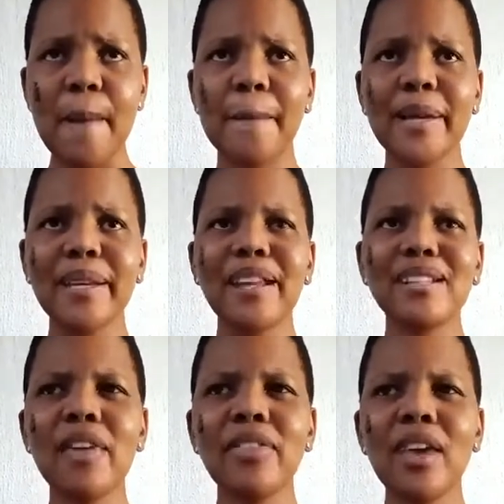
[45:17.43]
But
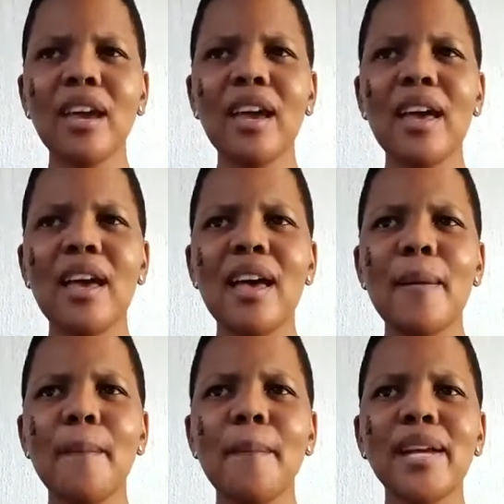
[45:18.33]
in terms of the hospital,
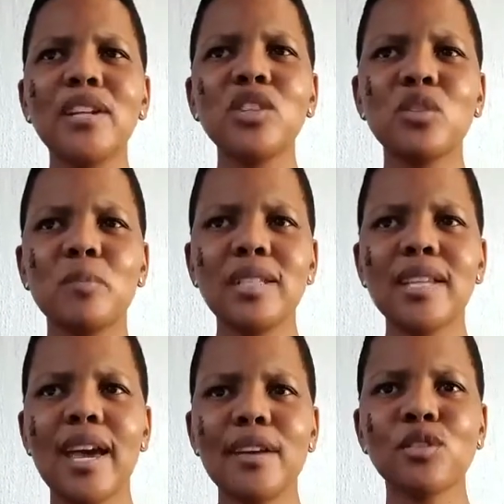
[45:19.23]
I think
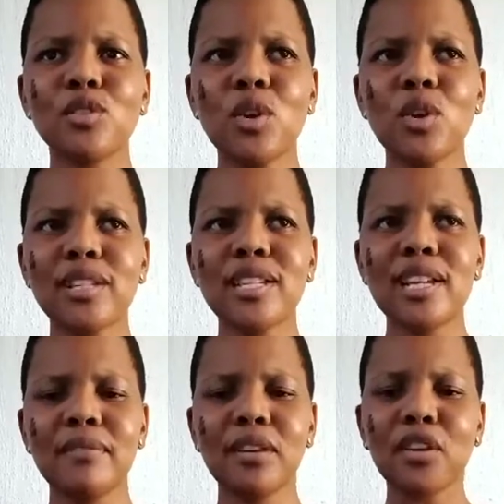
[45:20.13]
management has
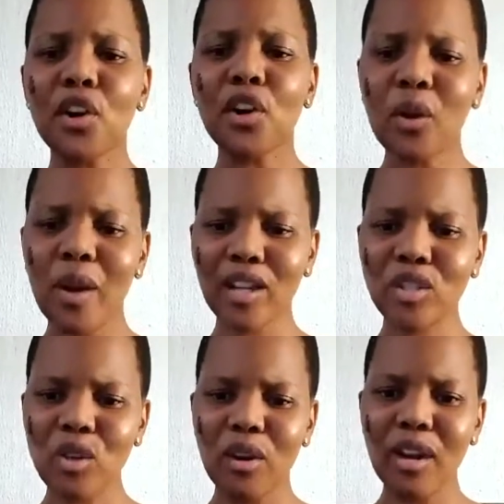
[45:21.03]
not even
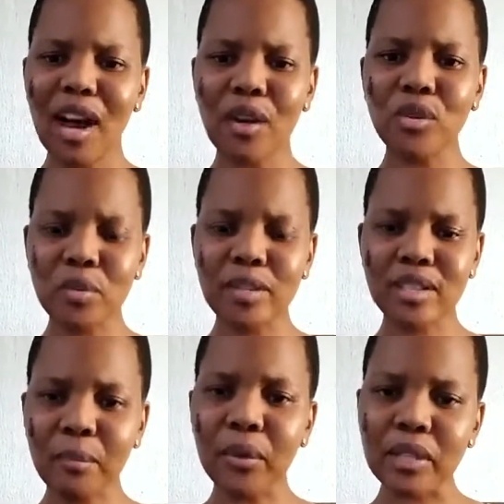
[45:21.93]
cracked on how do we
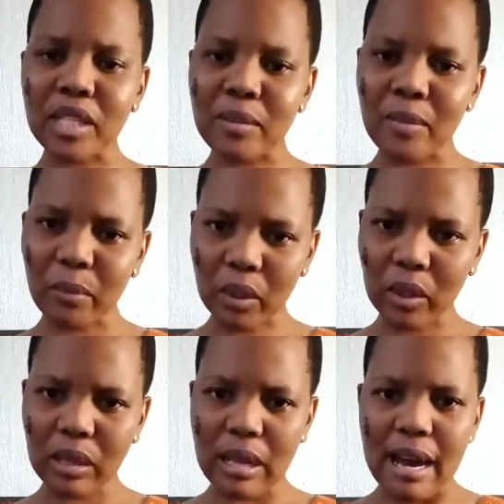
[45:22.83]
support these
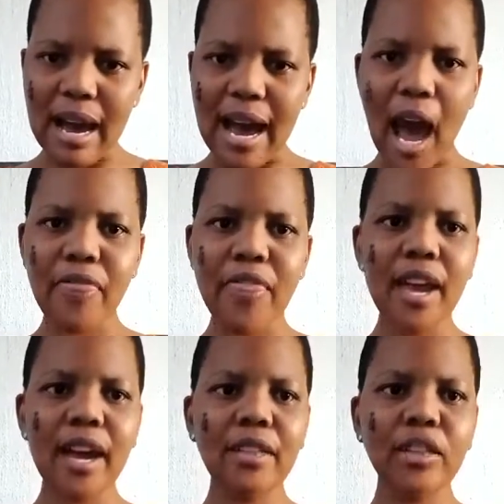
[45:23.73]
people. I
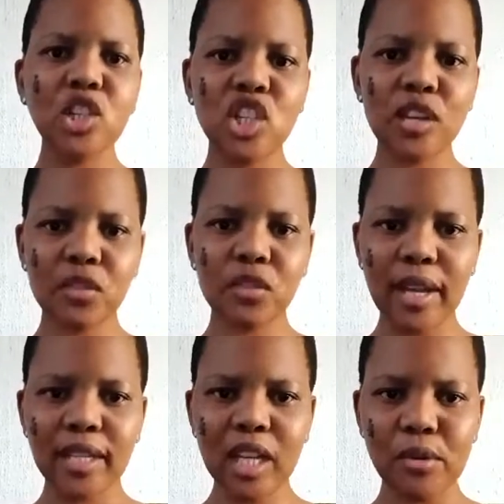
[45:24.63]
think the shift
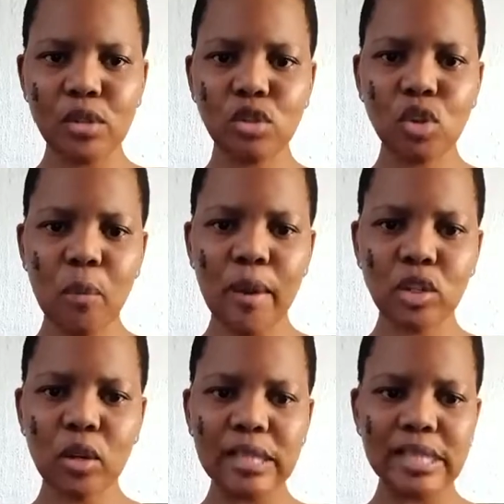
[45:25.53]
right now is so much
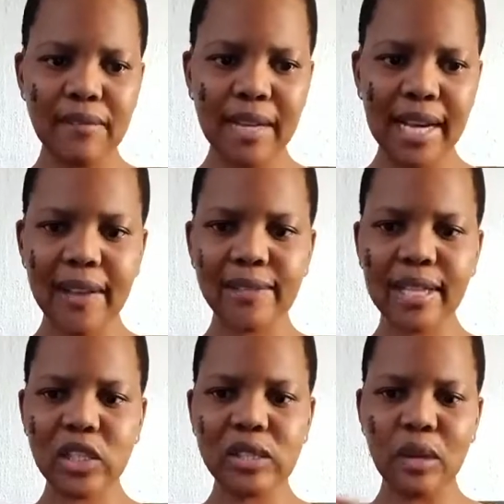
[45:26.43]
on saving lives and
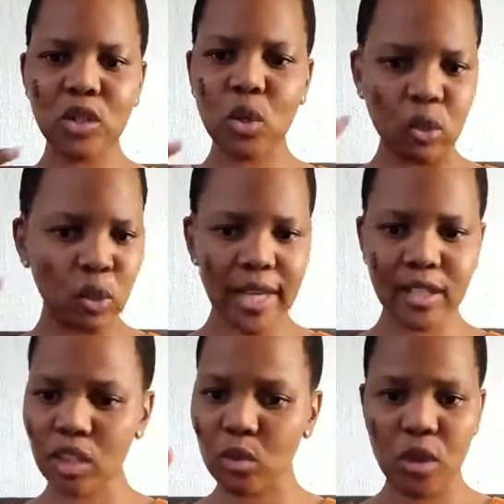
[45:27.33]
just make sure you guys
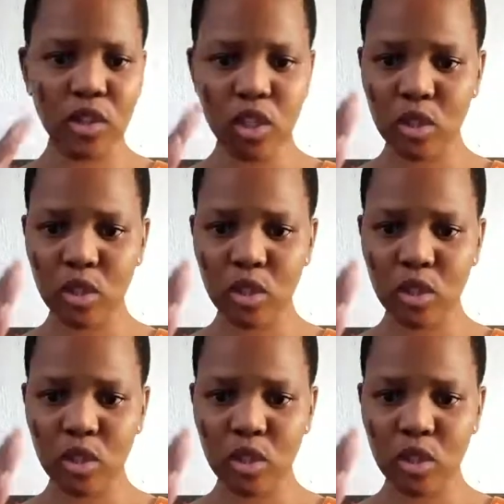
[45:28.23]
just work.